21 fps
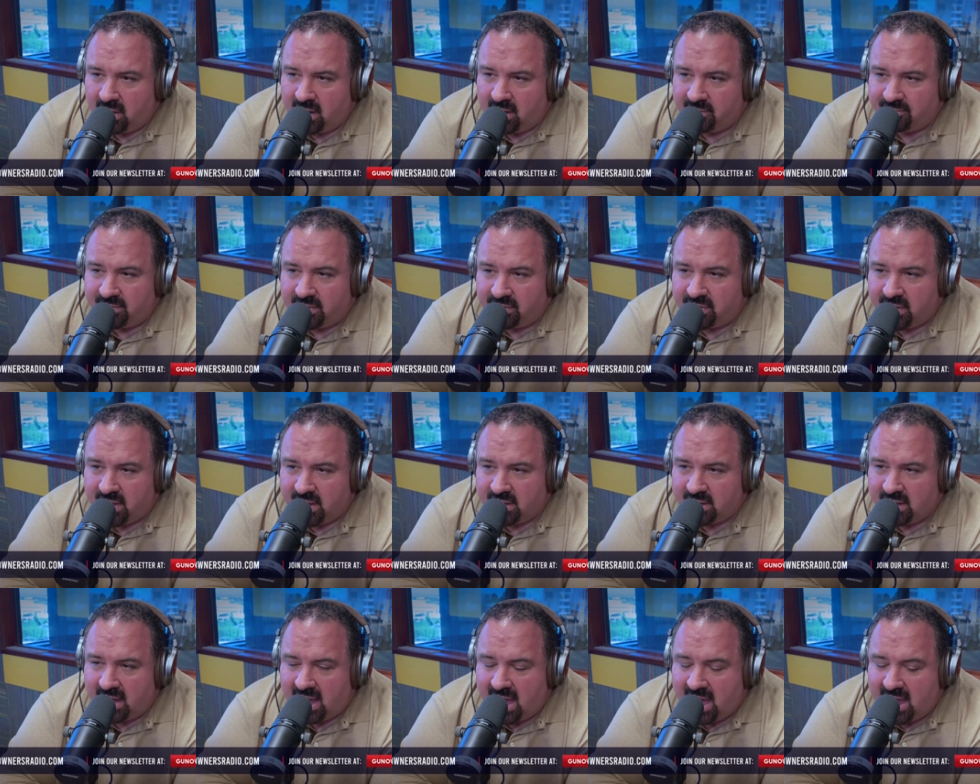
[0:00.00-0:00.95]
and if you
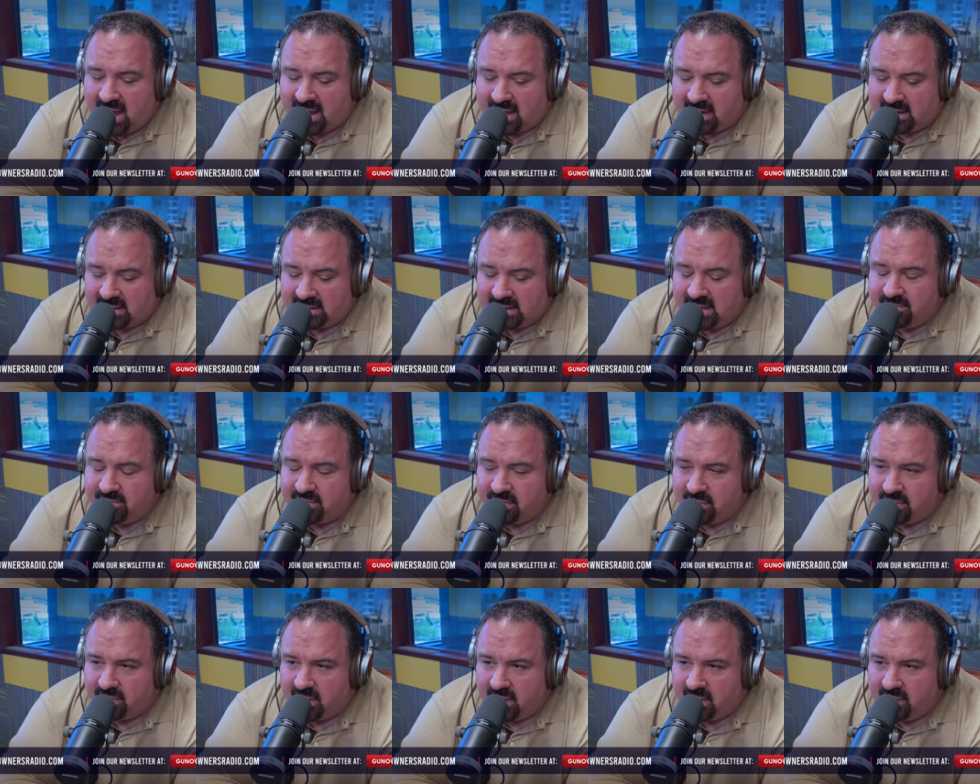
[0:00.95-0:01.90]
think, hey, I got to live
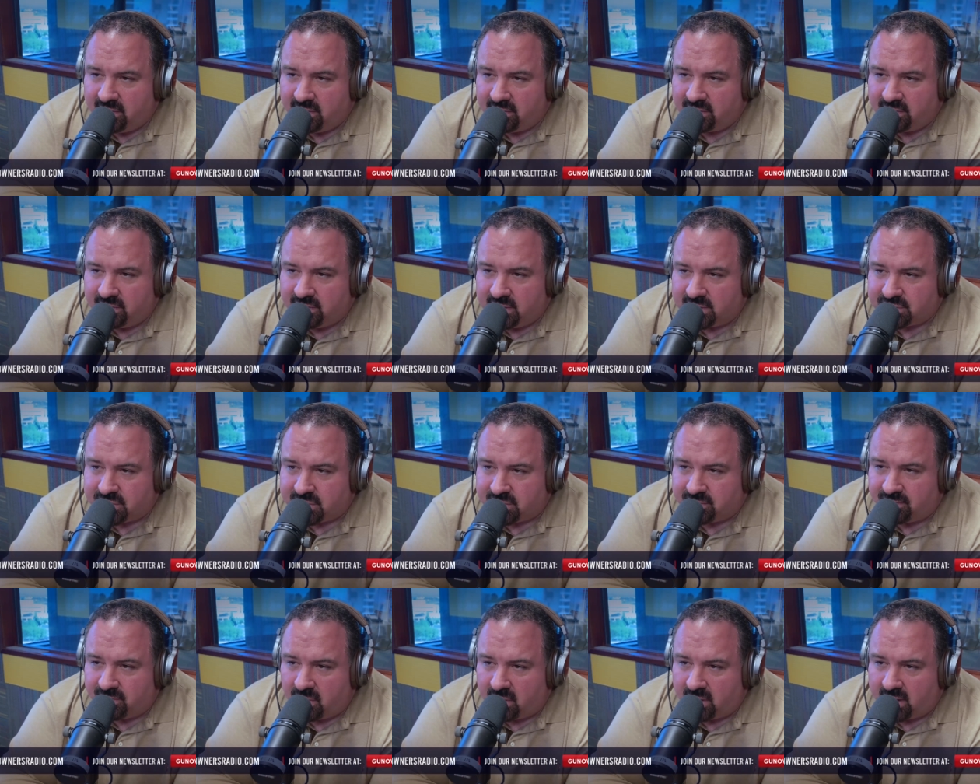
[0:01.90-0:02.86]
in in District
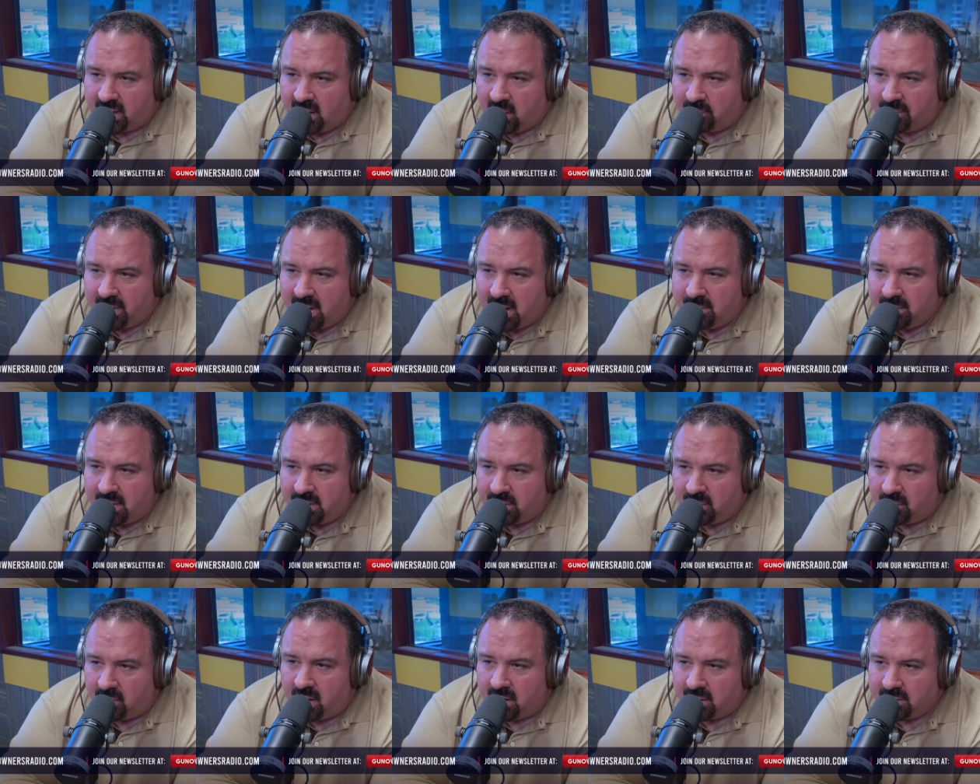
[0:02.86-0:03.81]
Four to help Amy,
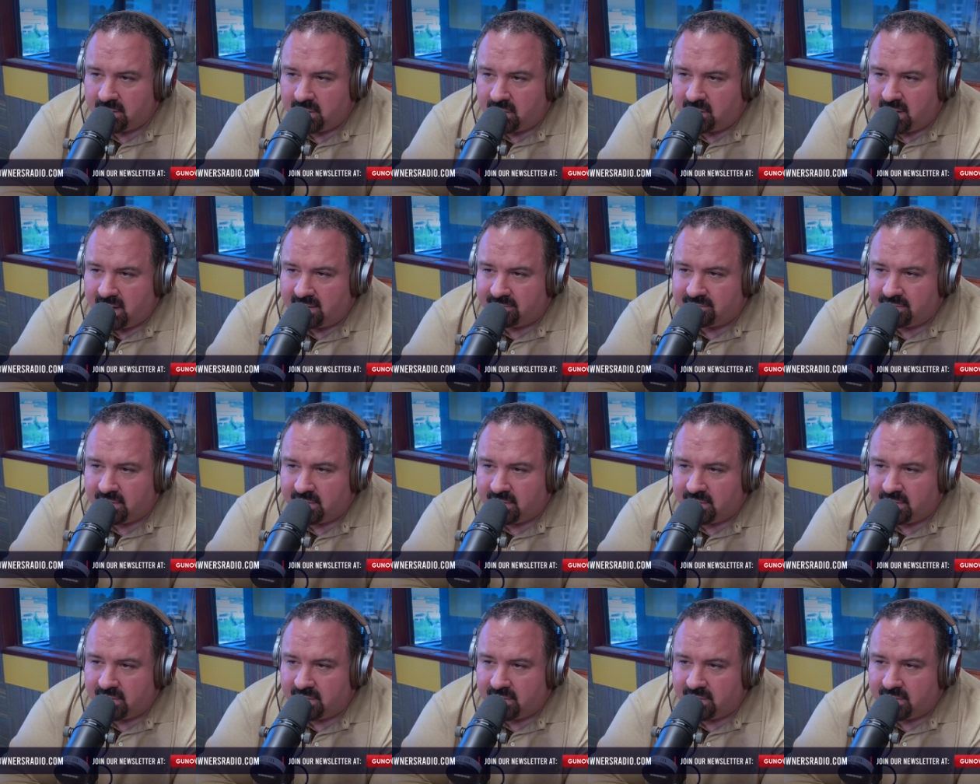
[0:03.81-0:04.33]
you're wrong. You don't have